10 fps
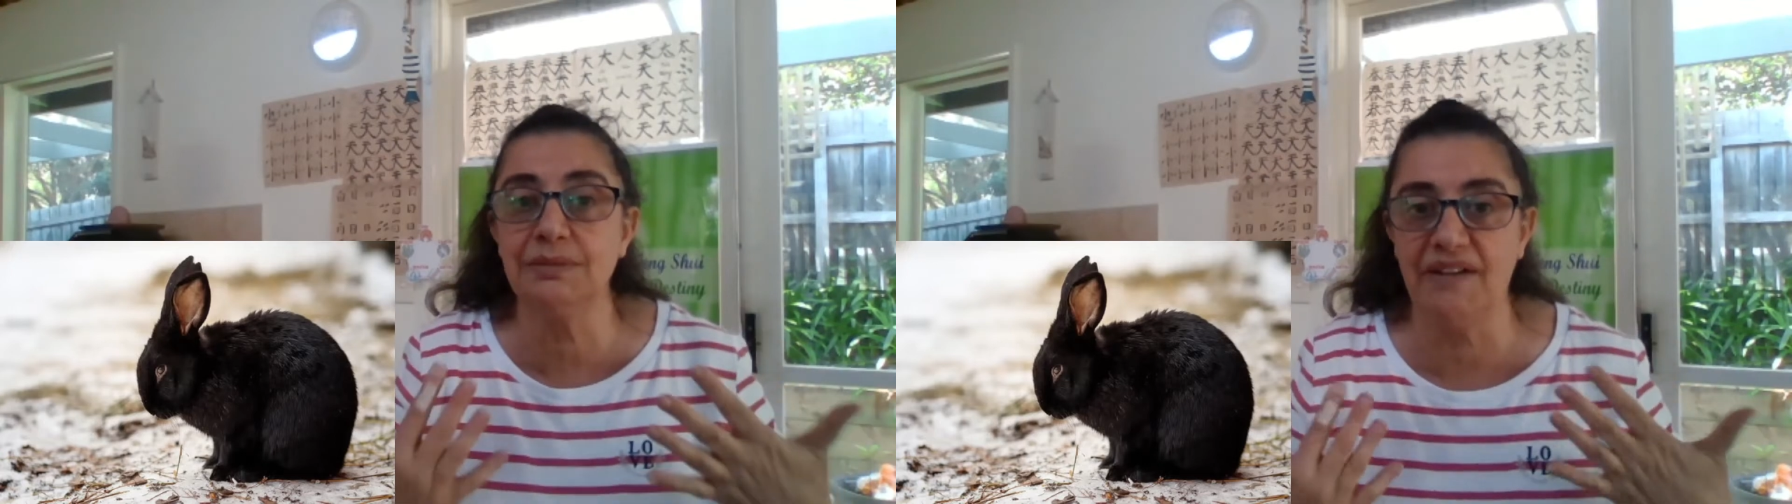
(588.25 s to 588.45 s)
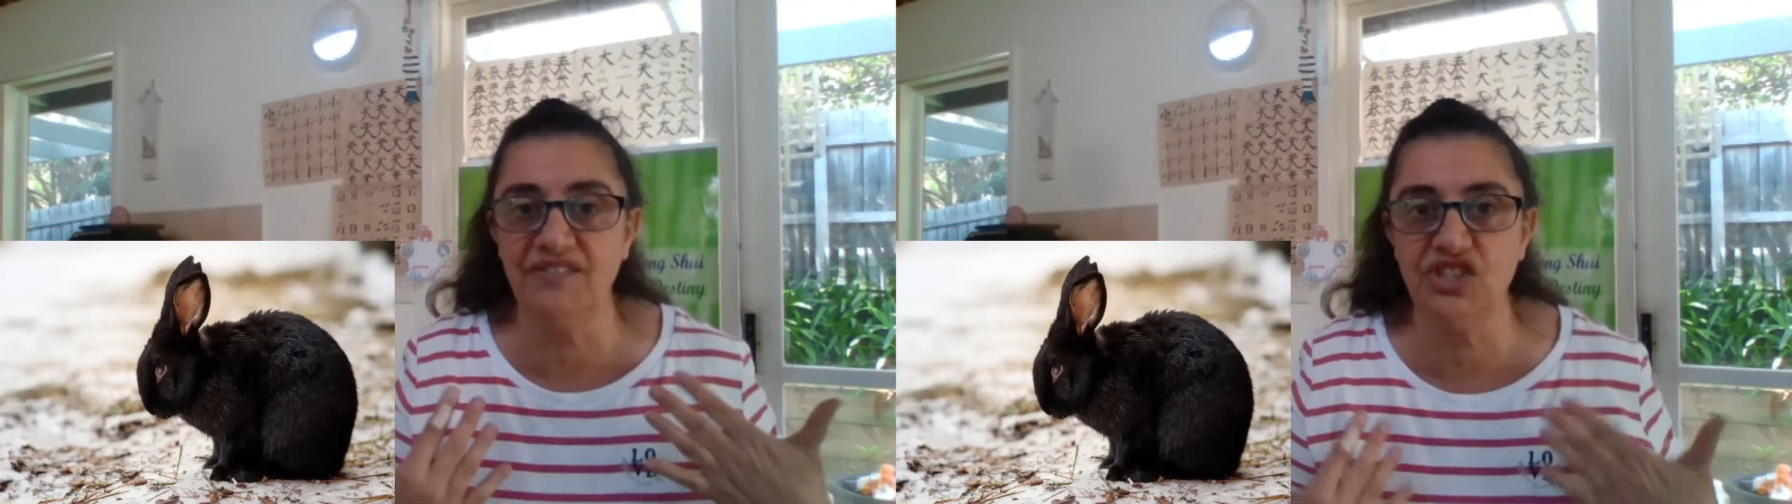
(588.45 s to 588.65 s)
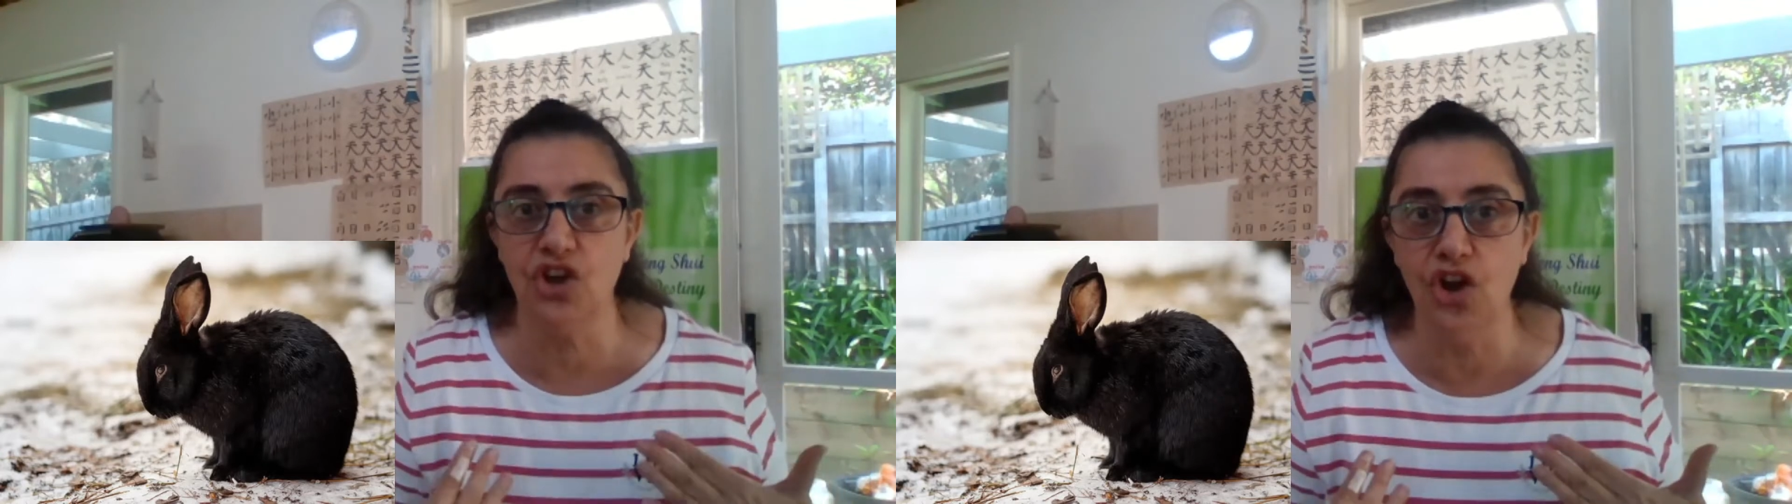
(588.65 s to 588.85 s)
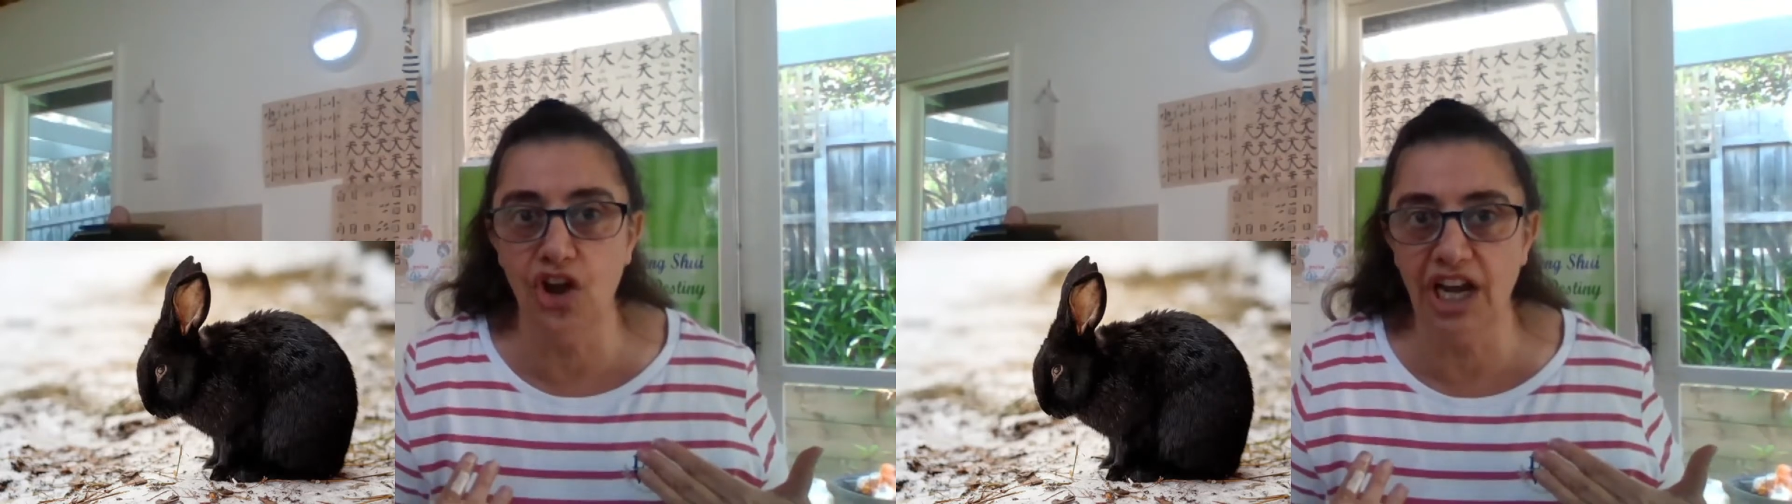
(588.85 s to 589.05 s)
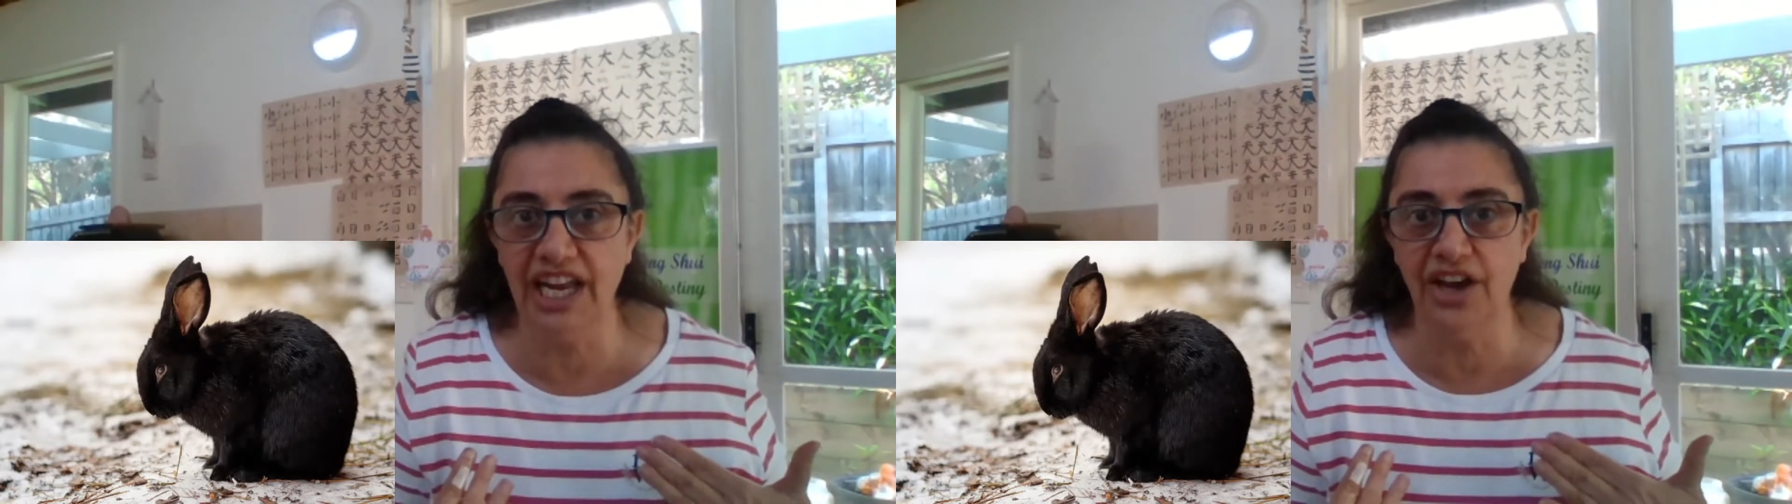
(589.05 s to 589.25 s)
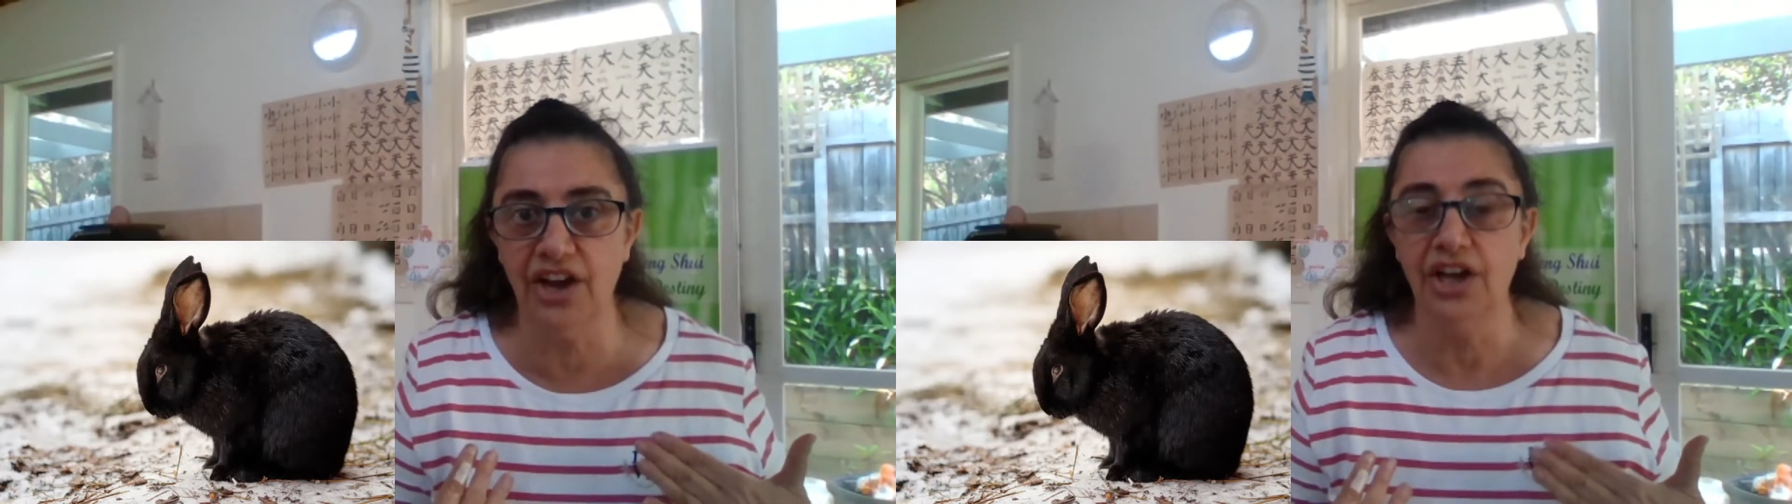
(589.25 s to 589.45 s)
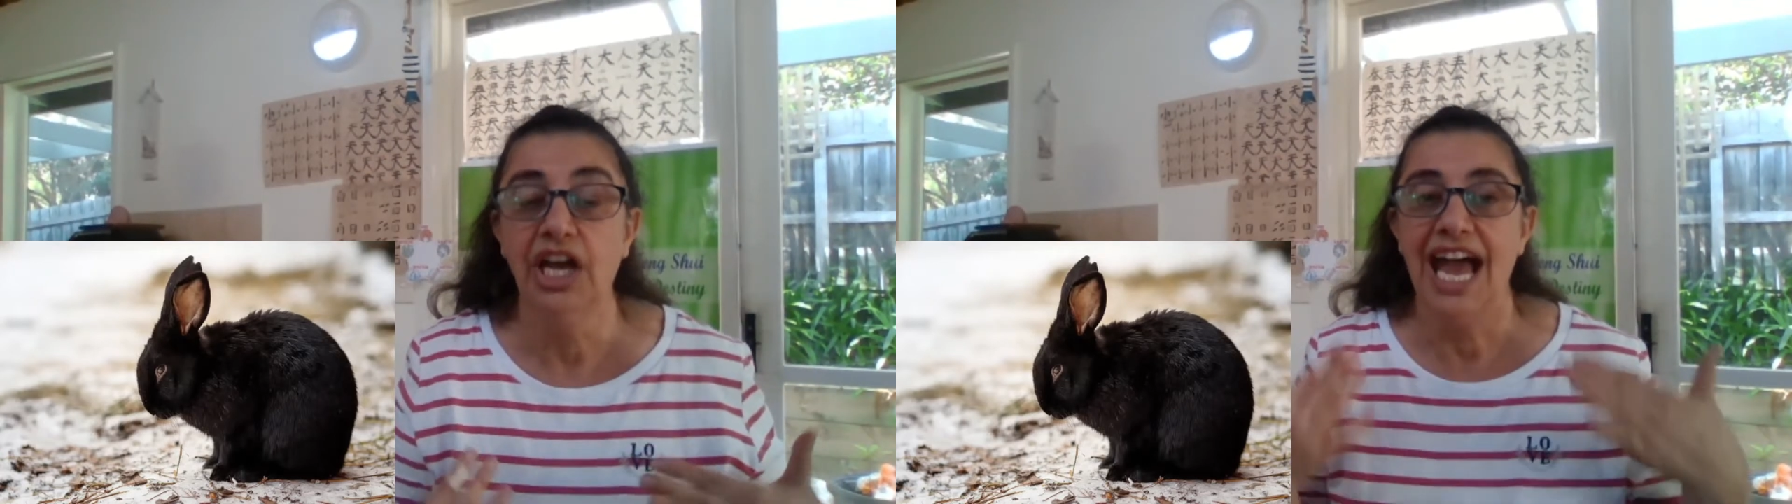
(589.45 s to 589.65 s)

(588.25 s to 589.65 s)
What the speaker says: months earlier,